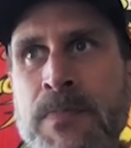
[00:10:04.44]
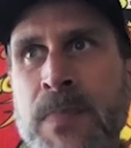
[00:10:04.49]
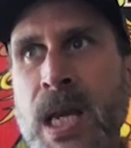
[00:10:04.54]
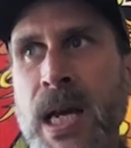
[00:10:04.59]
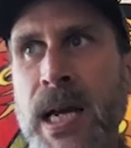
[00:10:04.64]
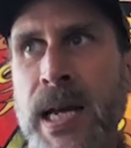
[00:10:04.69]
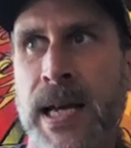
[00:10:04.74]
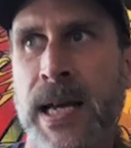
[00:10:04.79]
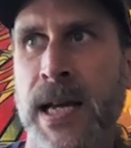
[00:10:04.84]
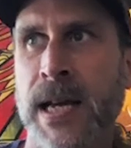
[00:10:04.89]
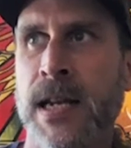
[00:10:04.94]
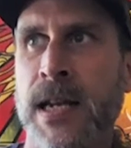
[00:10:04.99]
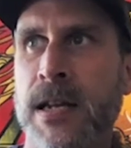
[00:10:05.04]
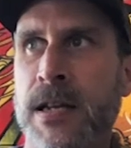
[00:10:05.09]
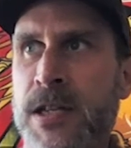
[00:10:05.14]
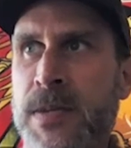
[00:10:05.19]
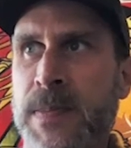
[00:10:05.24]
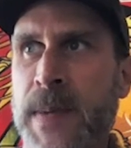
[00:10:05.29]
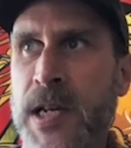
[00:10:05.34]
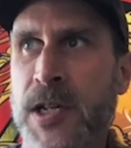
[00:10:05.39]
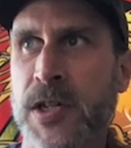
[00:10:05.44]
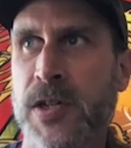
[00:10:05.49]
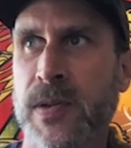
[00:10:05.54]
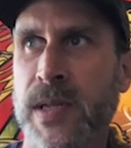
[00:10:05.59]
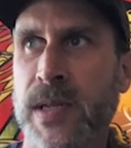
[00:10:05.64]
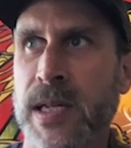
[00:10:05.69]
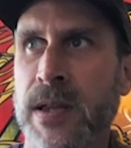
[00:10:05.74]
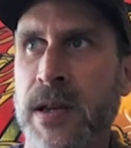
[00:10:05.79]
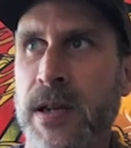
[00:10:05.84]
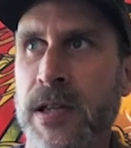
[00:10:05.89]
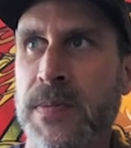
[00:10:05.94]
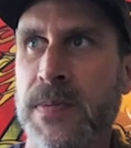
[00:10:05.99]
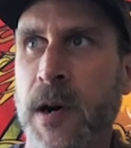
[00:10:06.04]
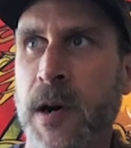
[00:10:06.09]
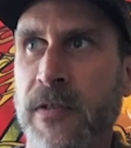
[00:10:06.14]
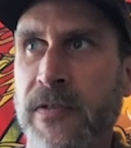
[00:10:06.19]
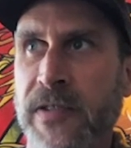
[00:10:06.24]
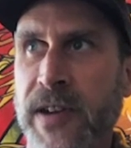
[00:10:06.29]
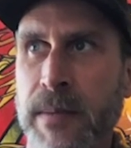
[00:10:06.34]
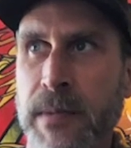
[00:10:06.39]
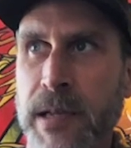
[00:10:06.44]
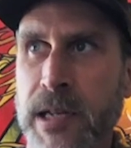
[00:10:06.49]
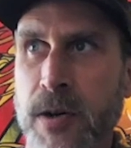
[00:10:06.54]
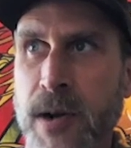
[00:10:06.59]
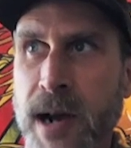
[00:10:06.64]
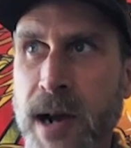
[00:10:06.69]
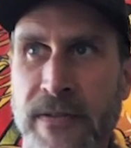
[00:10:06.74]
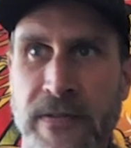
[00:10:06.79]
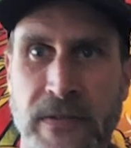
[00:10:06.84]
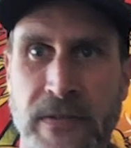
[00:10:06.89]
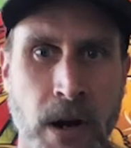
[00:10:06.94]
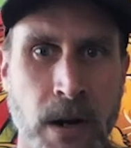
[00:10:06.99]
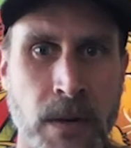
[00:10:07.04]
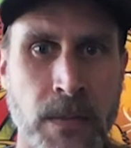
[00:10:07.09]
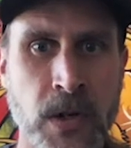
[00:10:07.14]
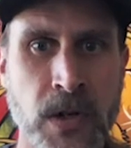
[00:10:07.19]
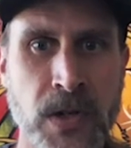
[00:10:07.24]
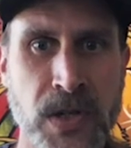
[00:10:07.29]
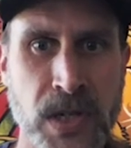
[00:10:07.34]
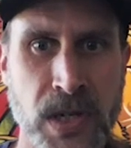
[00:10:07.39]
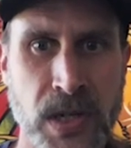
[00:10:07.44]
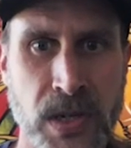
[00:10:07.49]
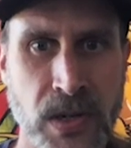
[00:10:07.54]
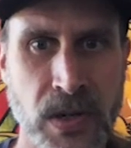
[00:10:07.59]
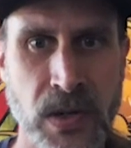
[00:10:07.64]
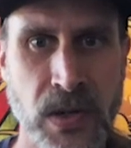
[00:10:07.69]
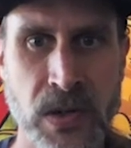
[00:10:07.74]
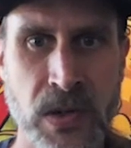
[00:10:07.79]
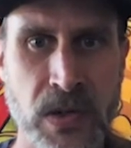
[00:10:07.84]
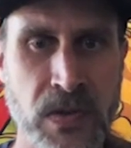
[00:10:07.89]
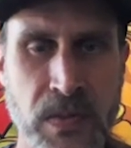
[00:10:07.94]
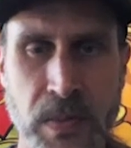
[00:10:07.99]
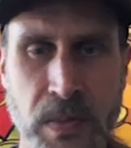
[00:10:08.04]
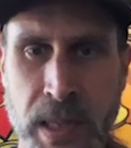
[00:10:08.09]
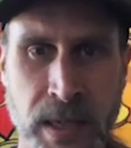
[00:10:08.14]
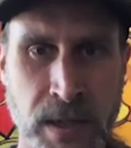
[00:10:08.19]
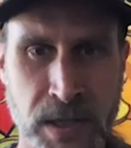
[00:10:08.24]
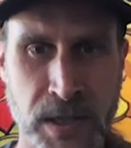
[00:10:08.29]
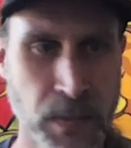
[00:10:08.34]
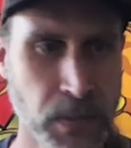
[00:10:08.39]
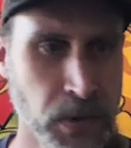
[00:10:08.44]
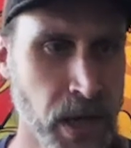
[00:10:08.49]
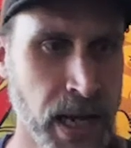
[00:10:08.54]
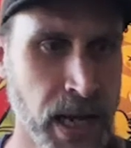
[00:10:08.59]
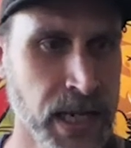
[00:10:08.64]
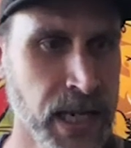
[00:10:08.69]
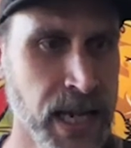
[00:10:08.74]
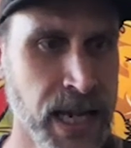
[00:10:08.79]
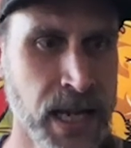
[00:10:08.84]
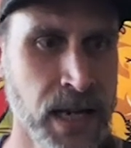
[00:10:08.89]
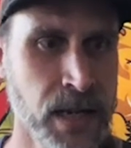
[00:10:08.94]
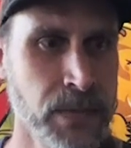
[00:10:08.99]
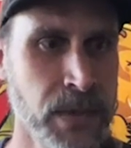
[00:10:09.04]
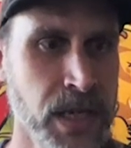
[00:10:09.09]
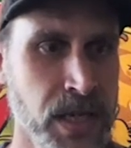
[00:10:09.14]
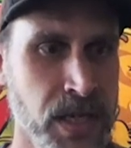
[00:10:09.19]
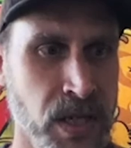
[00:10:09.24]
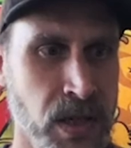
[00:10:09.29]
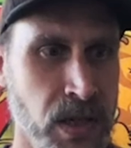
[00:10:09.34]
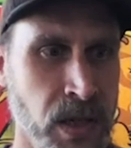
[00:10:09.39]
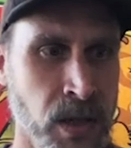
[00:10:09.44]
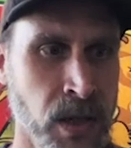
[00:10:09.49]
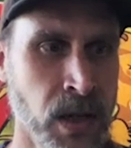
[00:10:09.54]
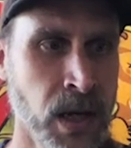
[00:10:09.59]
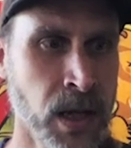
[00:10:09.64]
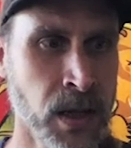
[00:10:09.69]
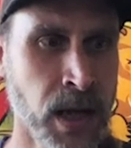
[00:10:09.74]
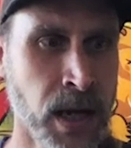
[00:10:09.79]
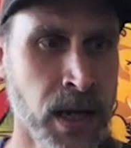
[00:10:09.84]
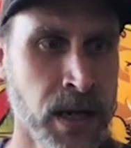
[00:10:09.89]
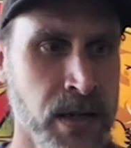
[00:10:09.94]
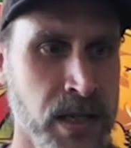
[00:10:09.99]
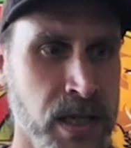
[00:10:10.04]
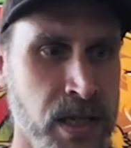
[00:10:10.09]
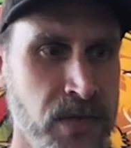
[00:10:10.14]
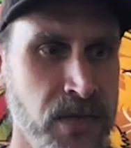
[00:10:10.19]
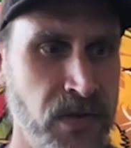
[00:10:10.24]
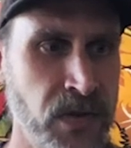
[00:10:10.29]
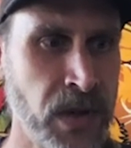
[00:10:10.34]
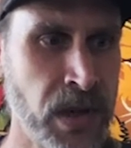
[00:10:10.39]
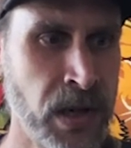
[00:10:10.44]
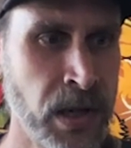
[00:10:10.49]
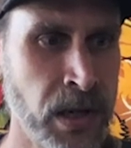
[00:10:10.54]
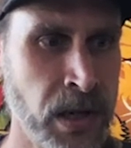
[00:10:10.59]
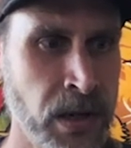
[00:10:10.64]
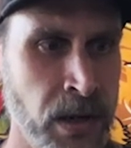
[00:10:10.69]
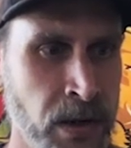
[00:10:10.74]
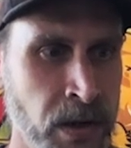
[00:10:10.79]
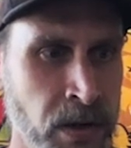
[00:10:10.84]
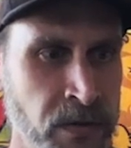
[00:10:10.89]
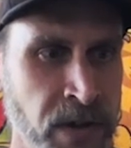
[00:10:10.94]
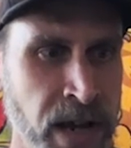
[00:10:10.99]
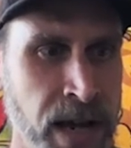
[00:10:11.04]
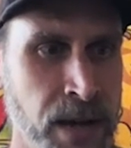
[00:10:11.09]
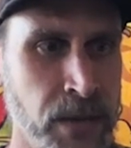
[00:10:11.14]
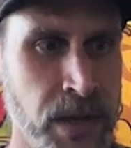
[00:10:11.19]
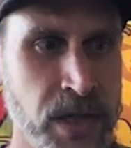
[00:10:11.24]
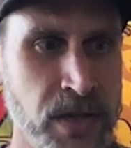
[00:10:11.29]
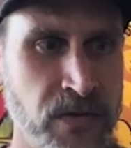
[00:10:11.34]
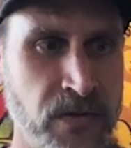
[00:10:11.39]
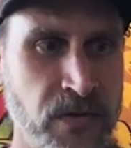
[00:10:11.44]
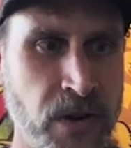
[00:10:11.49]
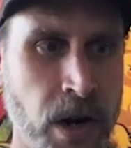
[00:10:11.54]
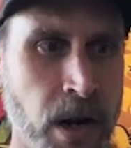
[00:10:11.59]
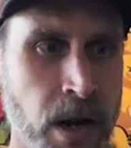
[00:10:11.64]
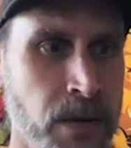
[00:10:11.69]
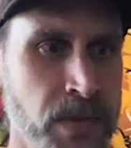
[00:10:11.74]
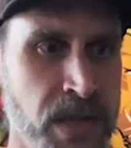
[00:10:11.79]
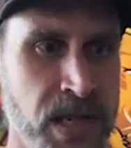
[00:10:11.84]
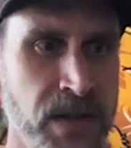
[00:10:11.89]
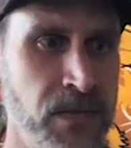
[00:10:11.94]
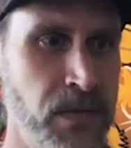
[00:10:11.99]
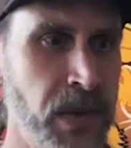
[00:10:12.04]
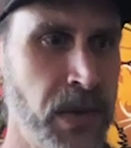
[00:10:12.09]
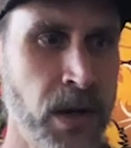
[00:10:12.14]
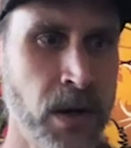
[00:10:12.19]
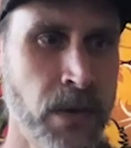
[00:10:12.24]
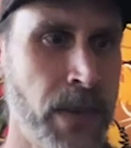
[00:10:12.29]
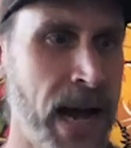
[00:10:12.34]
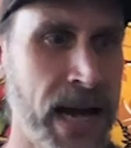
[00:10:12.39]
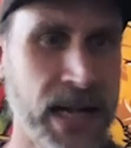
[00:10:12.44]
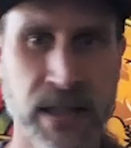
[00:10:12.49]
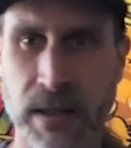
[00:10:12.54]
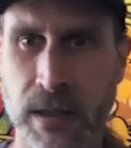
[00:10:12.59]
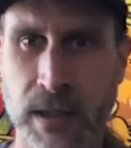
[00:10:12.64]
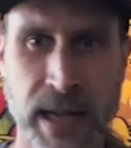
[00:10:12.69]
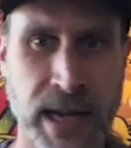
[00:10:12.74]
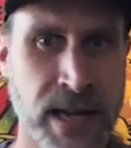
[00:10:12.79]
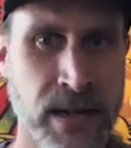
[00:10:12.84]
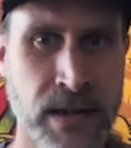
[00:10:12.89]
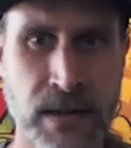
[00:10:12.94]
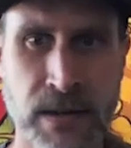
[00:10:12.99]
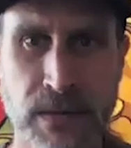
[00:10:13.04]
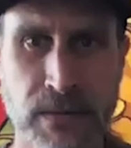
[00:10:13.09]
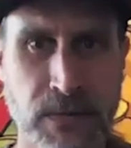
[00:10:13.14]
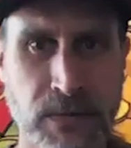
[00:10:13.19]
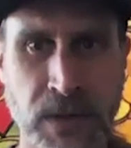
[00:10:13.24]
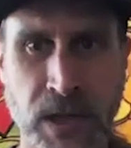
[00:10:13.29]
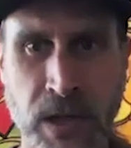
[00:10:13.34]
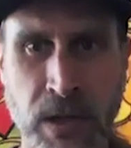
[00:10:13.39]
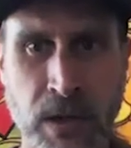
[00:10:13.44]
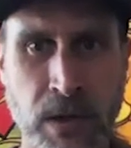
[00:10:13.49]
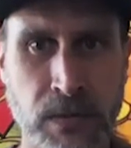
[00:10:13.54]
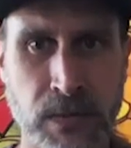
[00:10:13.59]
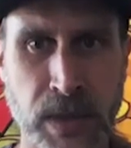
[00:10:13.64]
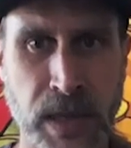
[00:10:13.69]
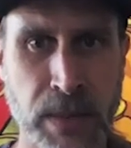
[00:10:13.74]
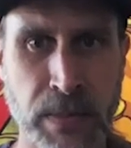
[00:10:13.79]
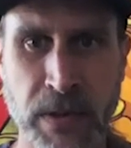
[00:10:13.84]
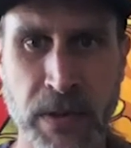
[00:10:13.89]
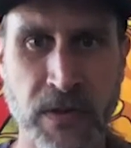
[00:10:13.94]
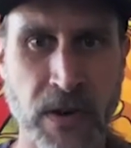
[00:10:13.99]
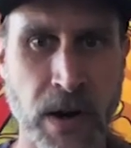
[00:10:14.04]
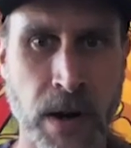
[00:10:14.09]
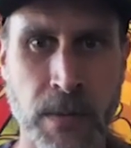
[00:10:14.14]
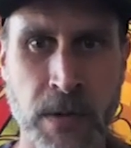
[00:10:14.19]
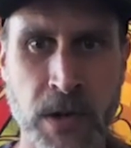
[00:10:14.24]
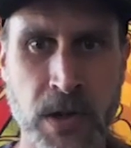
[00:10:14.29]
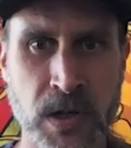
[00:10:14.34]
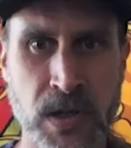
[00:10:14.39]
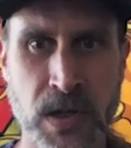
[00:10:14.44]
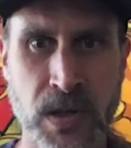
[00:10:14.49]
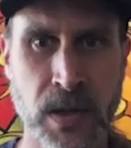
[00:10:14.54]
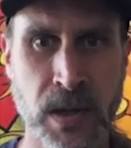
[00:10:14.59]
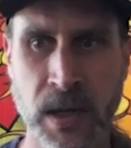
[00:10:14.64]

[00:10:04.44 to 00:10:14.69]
And especially the small family craft farmers who've been supplying cannabis. A lot of these families and farms, they're back to land, you know, hippie farmers,